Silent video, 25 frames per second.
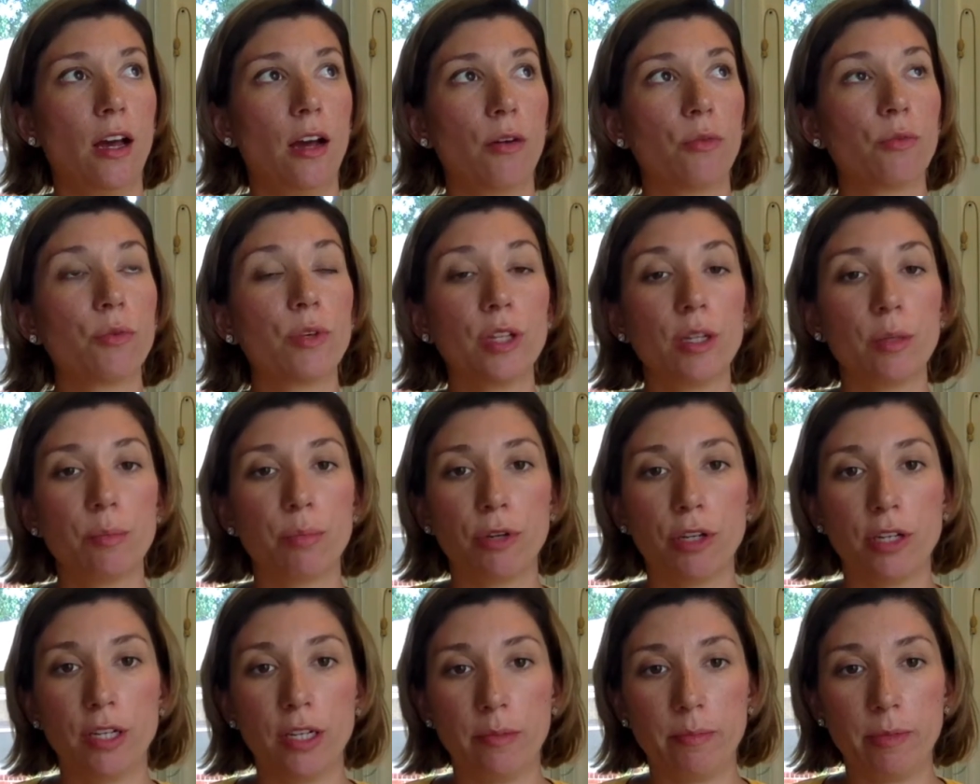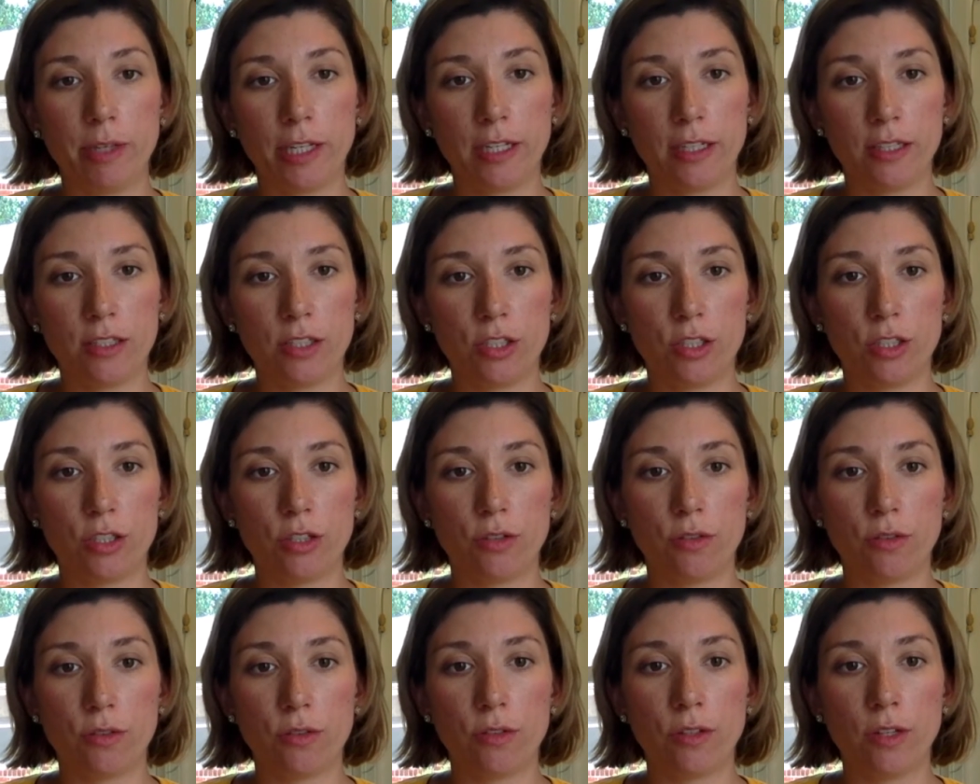really pretty, because you
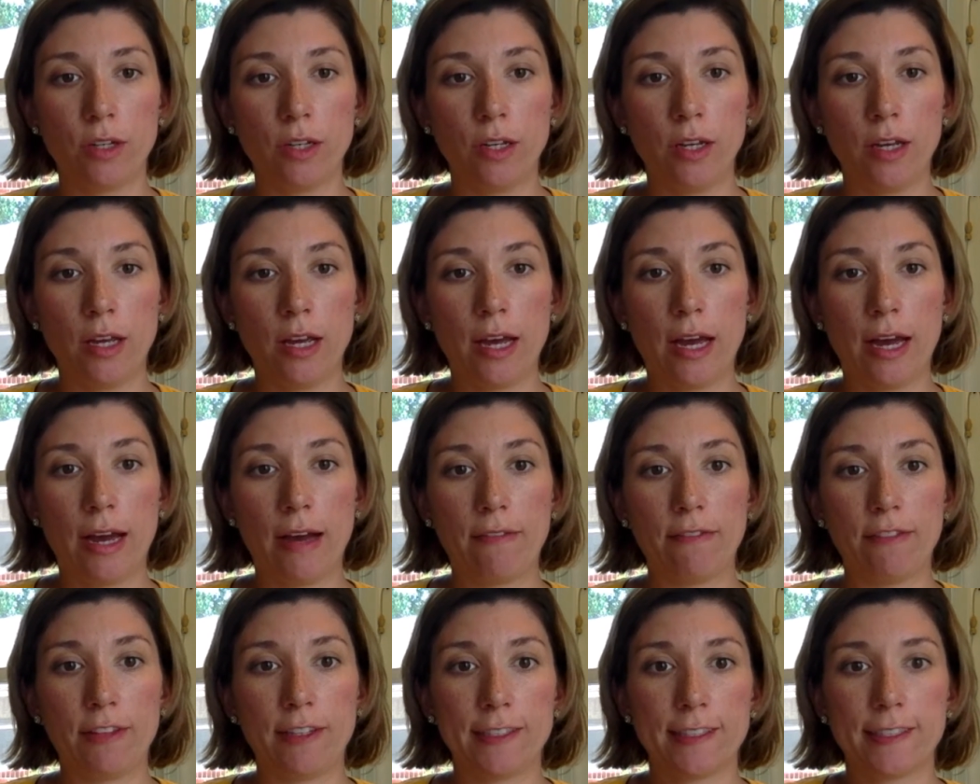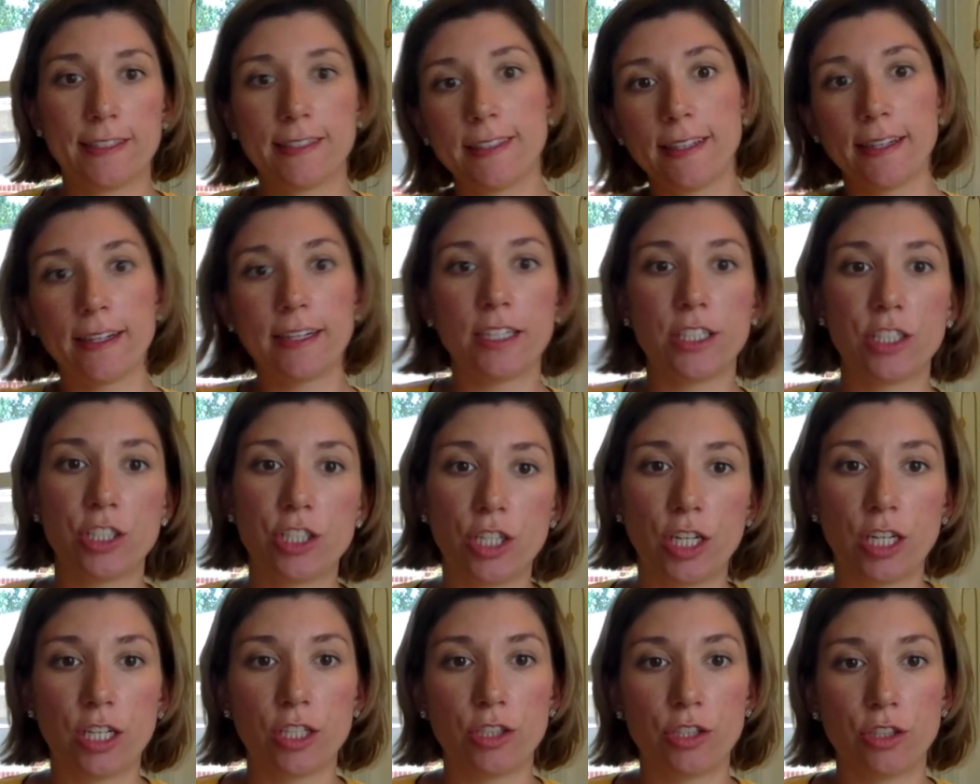don't have the sudden
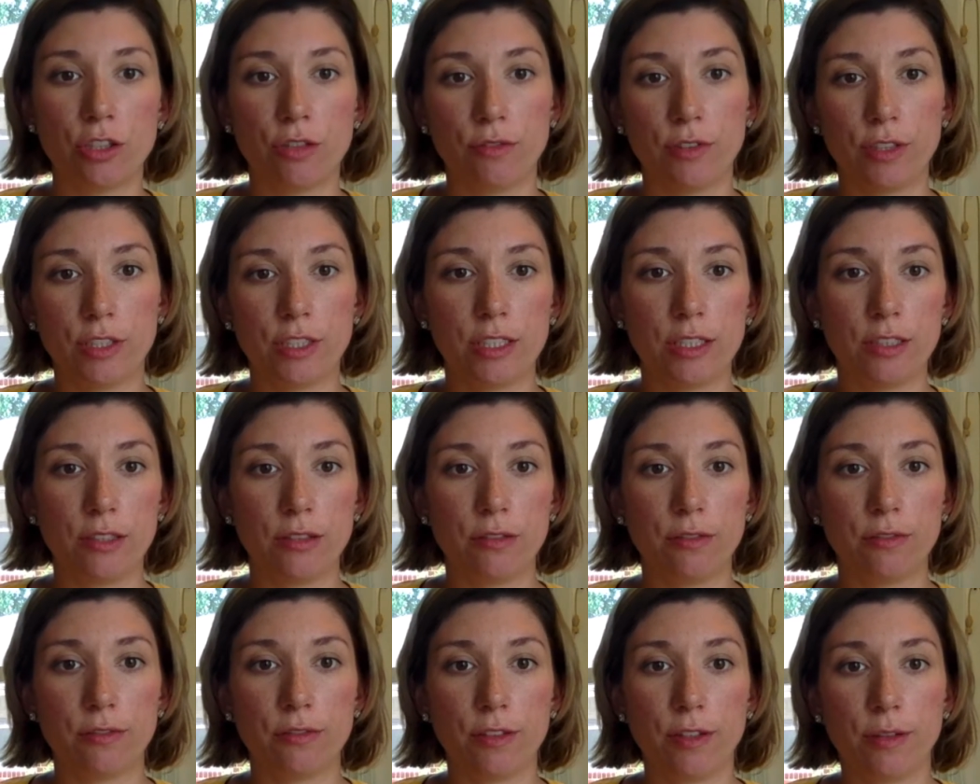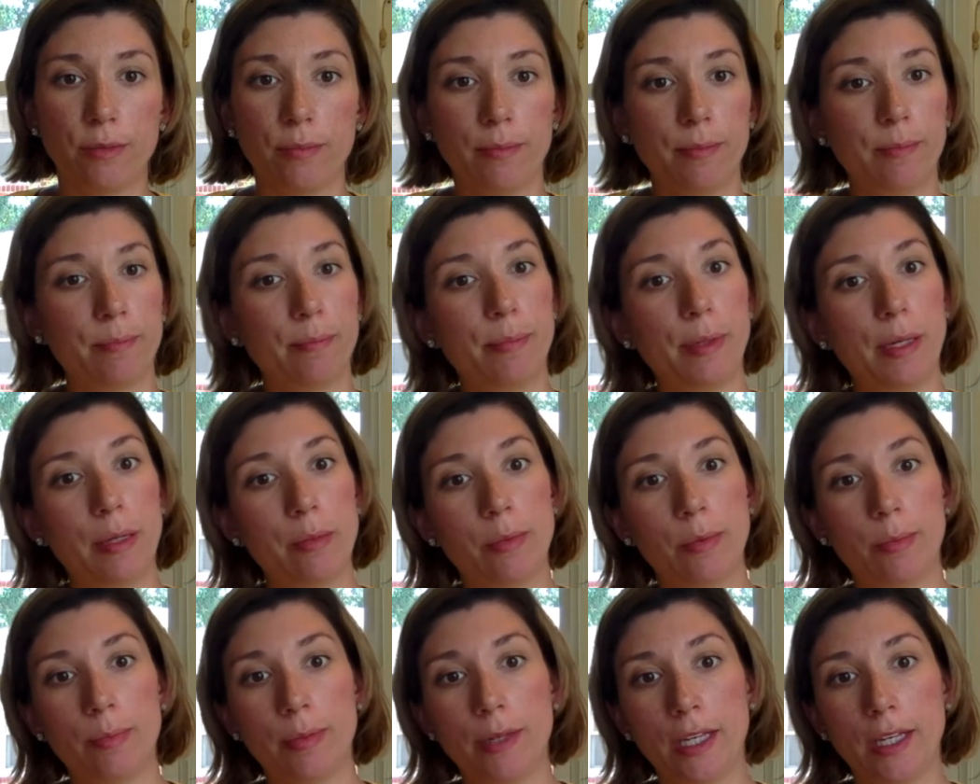change over from
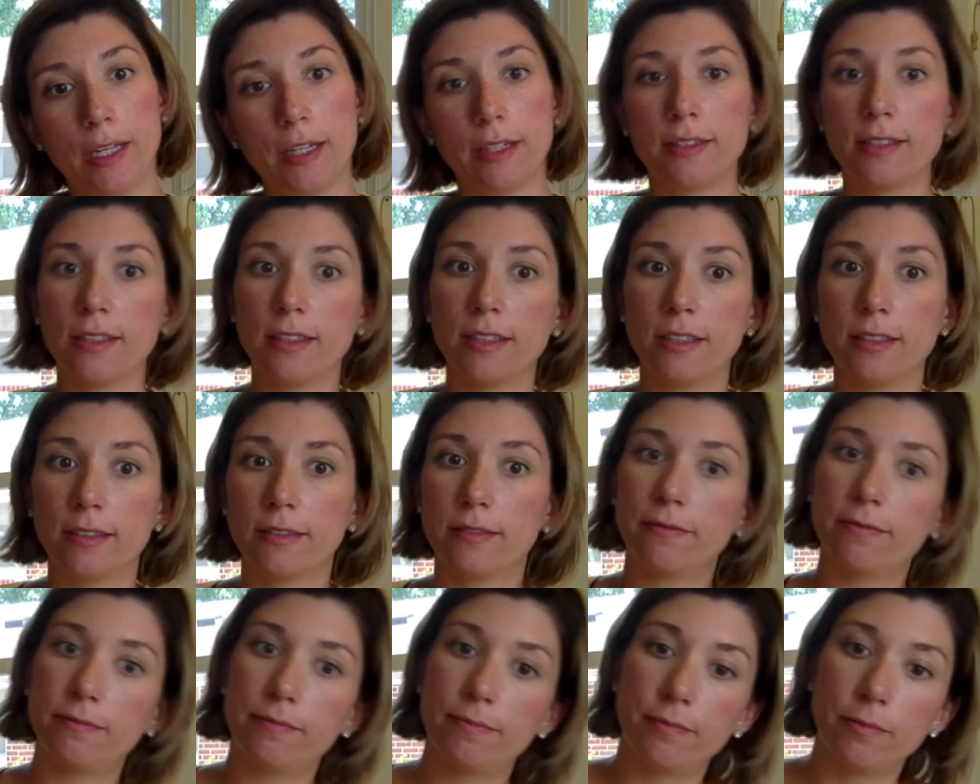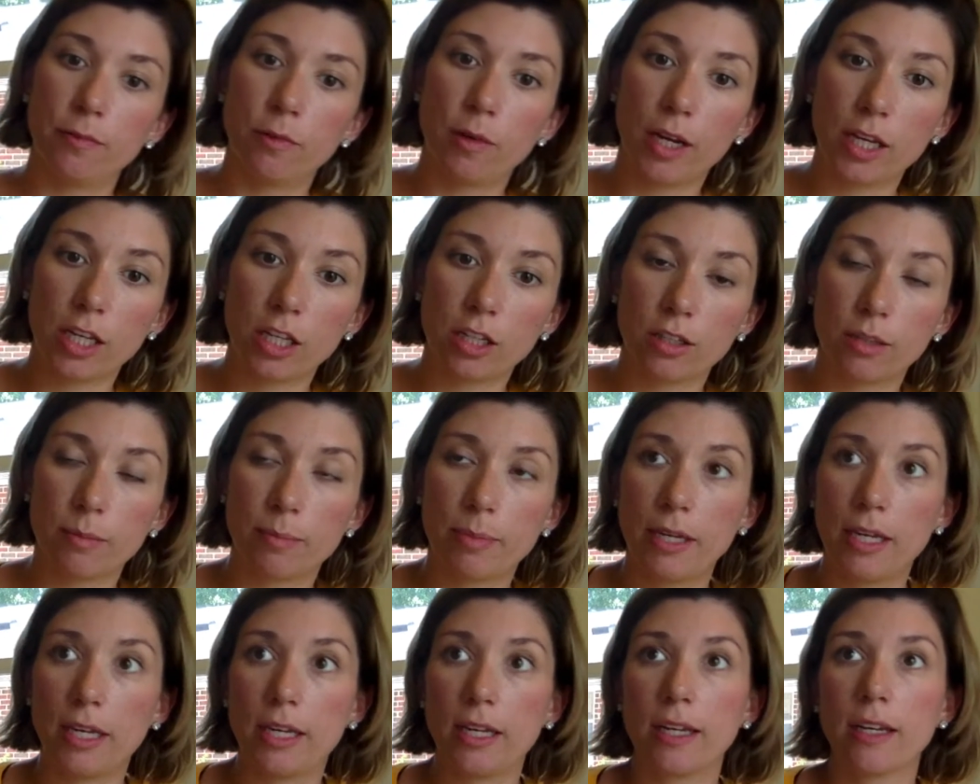baby pink to regular
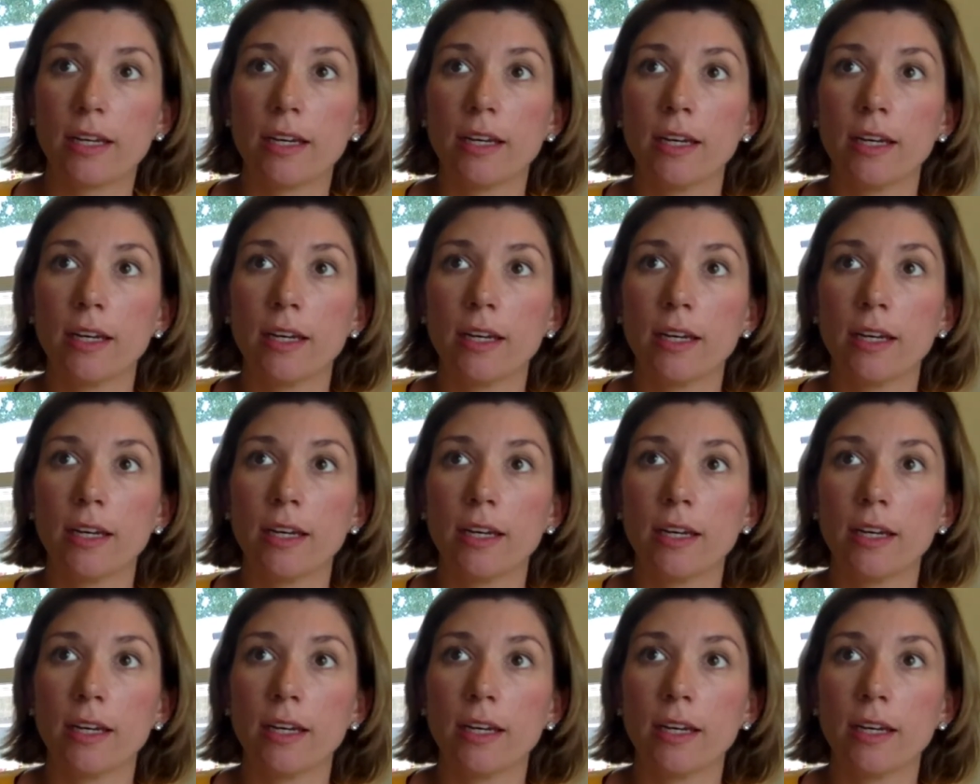pink,